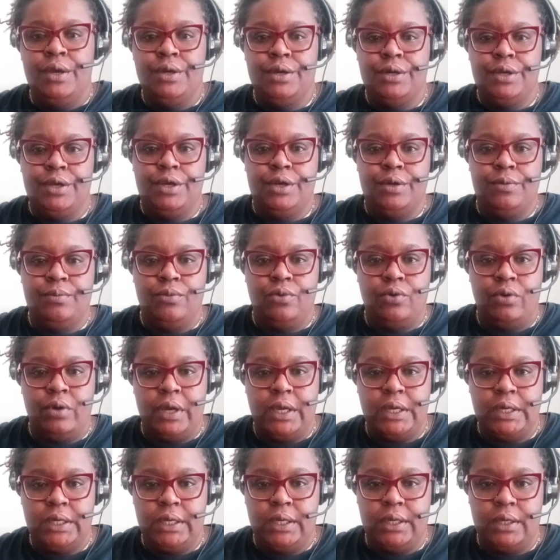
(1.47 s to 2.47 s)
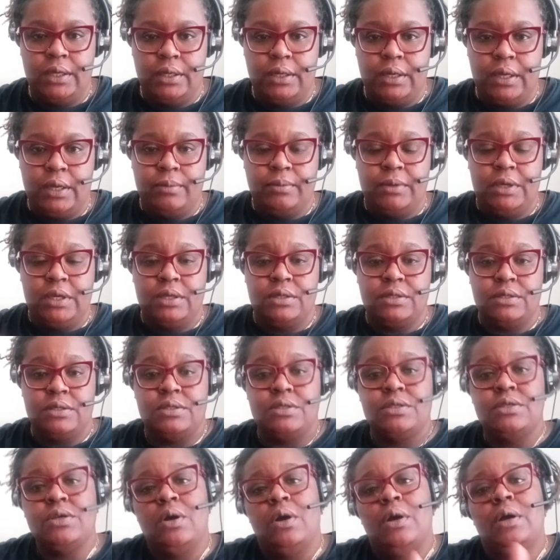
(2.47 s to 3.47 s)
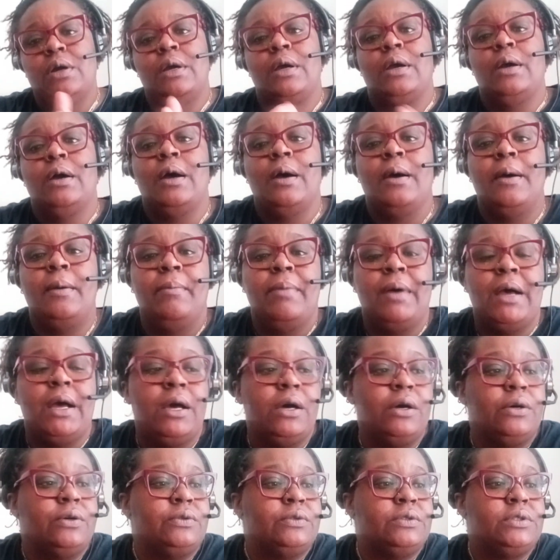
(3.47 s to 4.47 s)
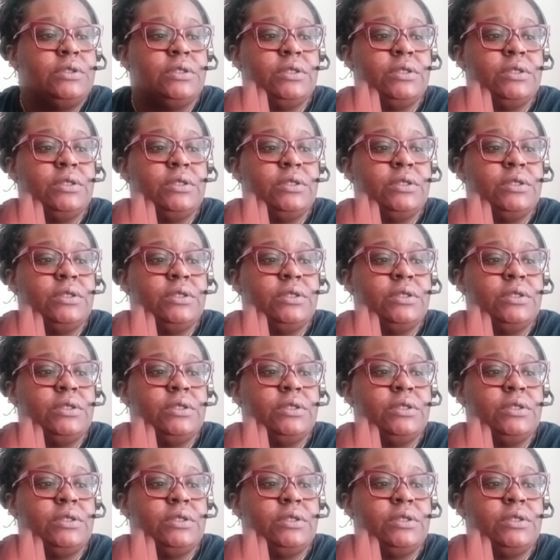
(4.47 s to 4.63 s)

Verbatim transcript: Good morning. I'm here to talk about